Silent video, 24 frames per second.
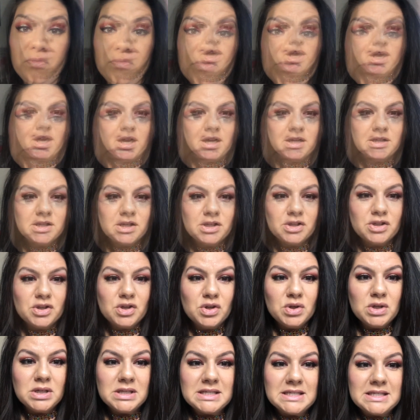Okay guys, so
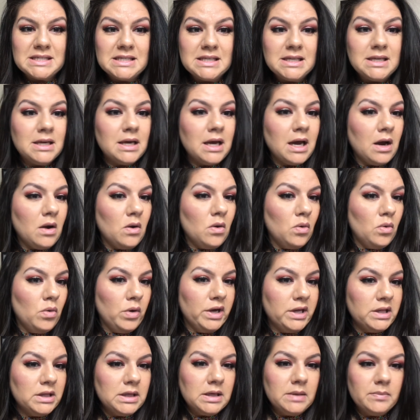you can see how
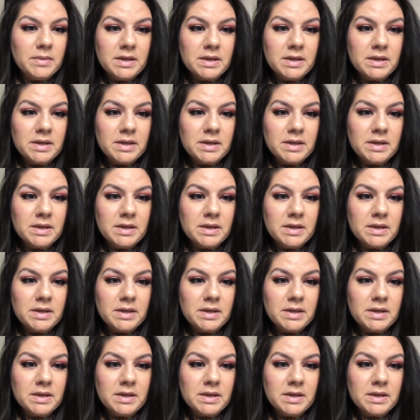oily